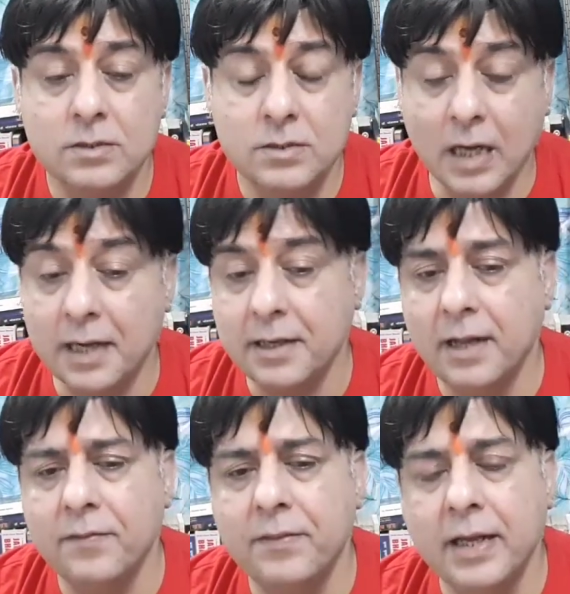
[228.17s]
chart.
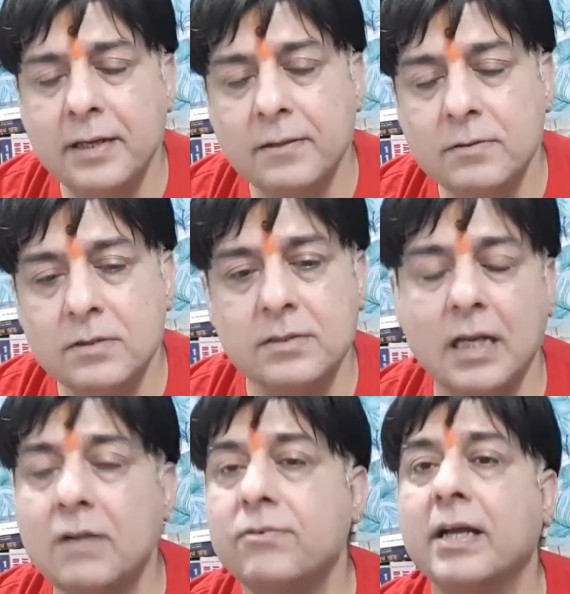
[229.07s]
And then
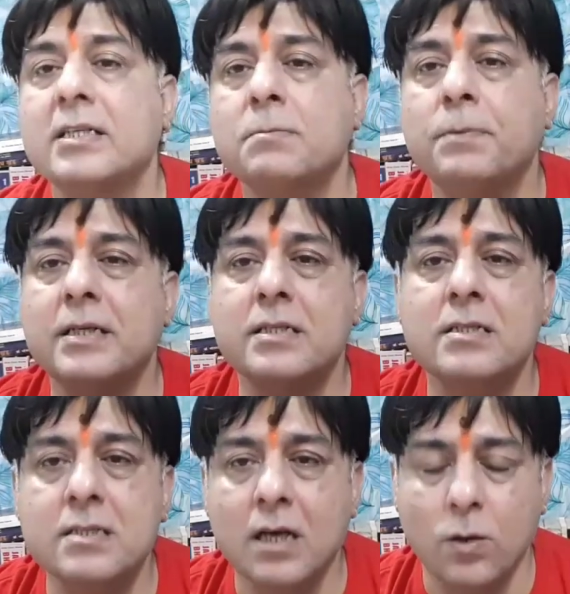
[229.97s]
self
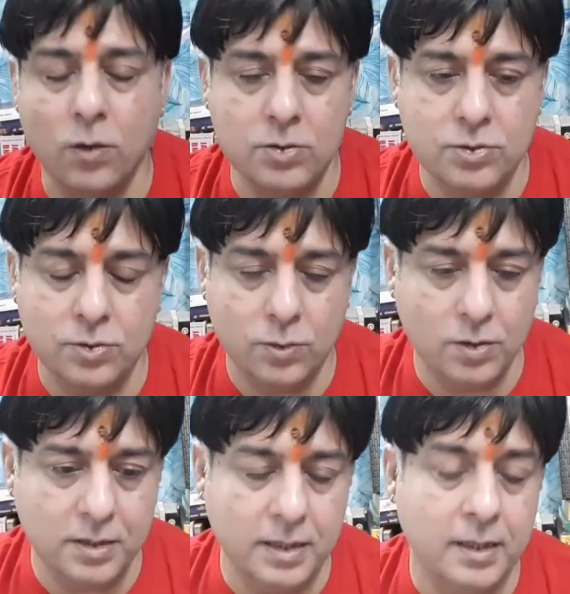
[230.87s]
expressions are also
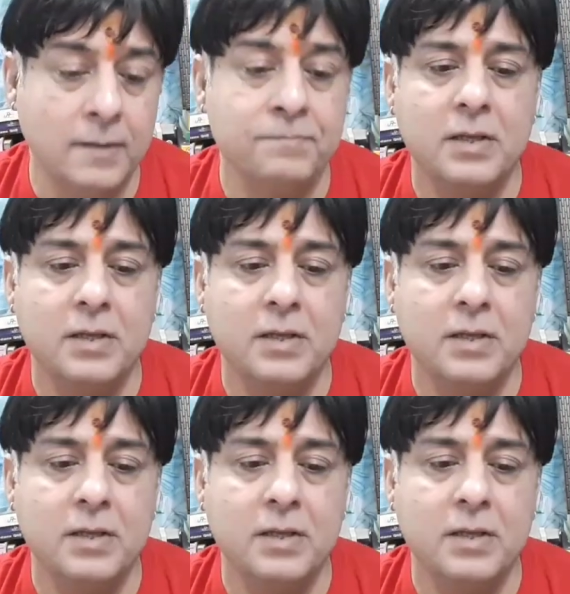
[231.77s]
not there.